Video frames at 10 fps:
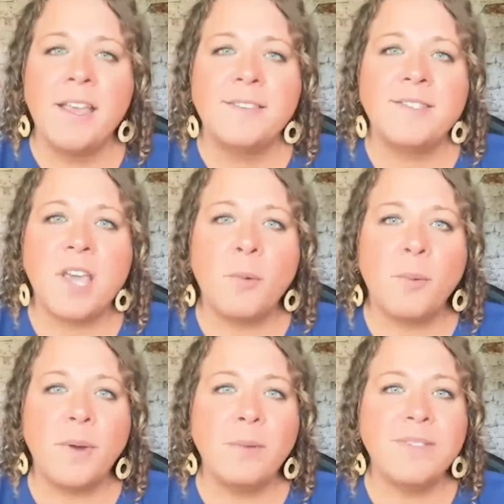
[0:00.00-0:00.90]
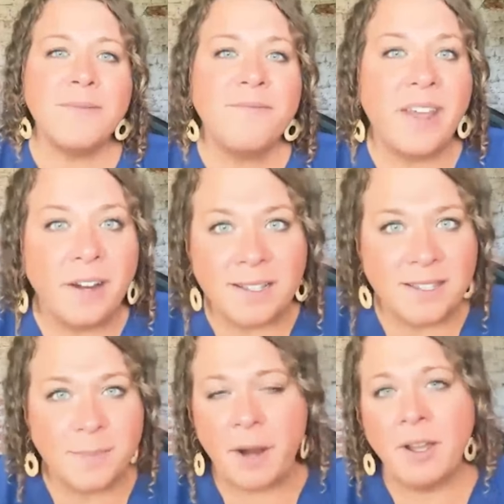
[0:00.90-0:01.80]
So it was a very
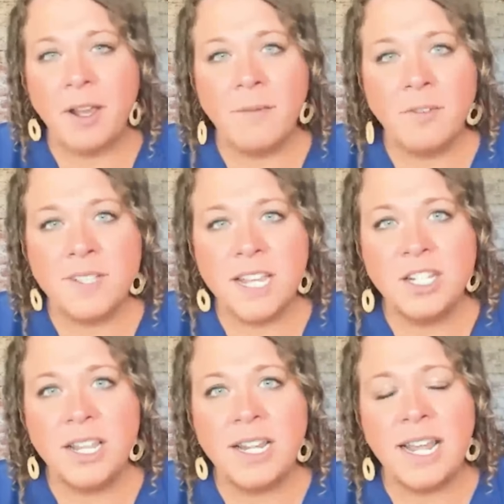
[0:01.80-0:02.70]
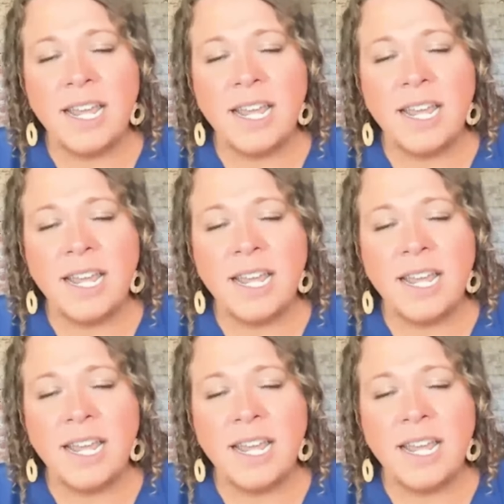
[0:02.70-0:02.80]
inspiring conversation,